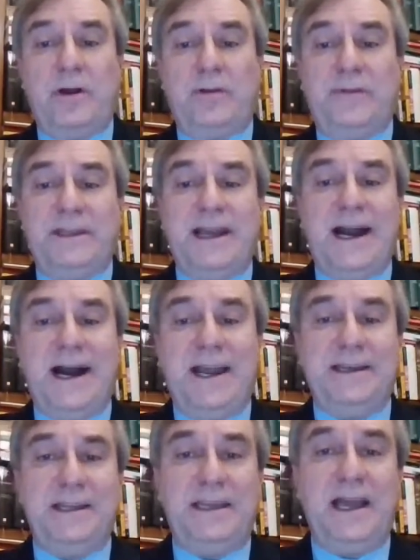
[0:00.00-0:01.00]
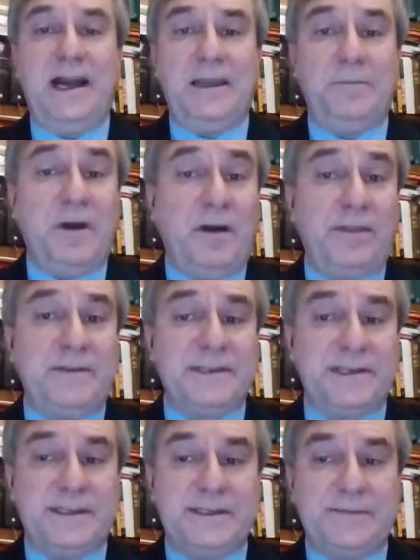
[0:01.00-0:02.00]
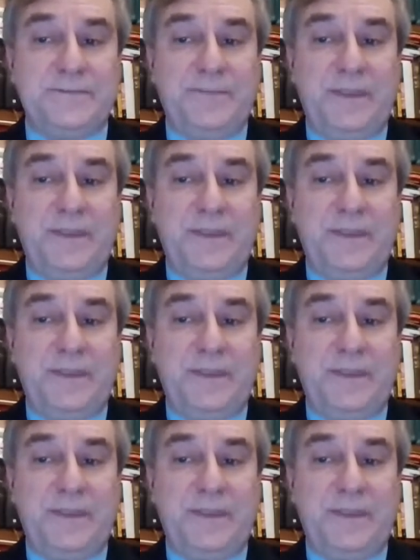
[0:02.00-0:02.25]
of the ID hypothesis,